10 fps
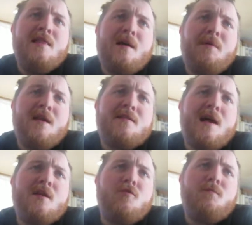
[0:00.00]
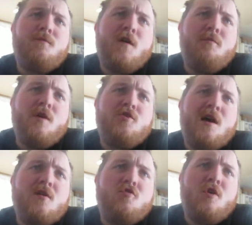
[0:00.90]
The baseline from which
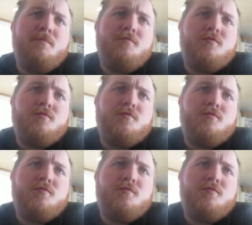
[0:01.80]
actual